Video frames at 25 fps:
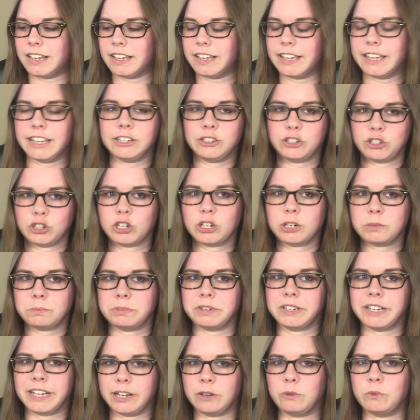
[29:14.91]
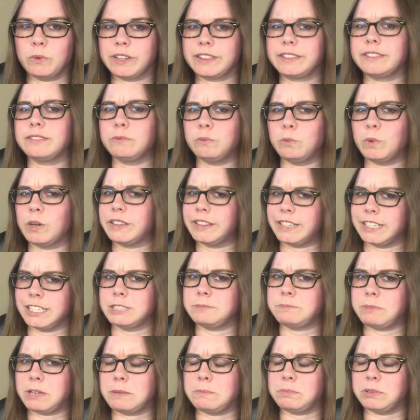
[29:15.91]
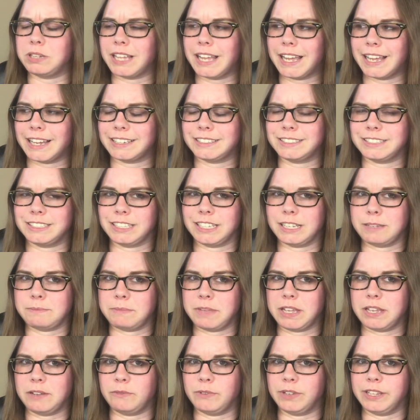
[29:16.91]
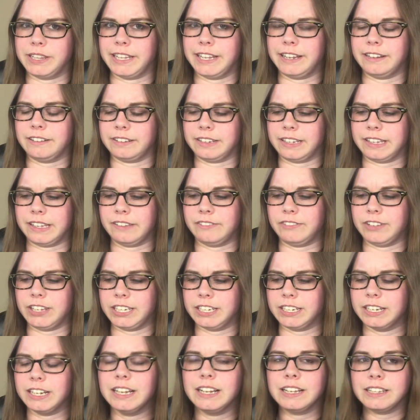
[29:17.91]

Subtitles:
interpreting what these people actually mean when they are giving